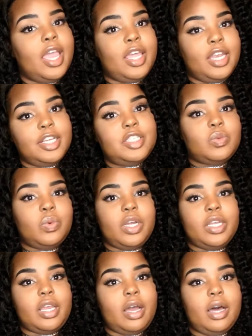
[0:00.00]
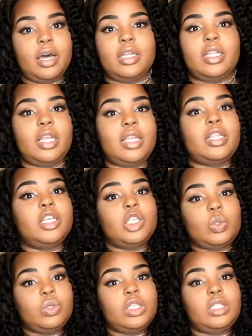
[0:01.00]
and this one, y'all,
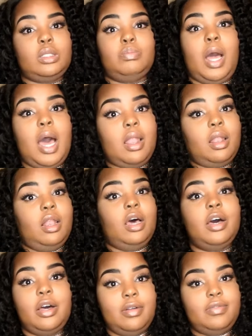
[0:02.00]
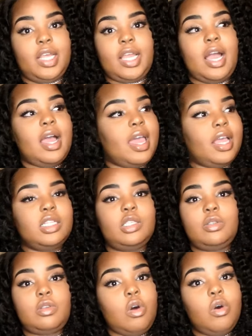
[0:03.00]
this was my love. Like, I had
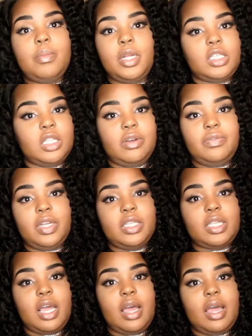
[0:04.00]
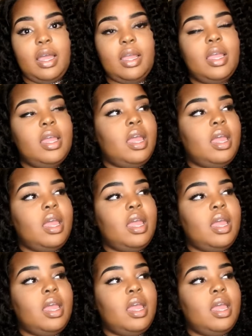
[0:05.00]
so much love for this guy.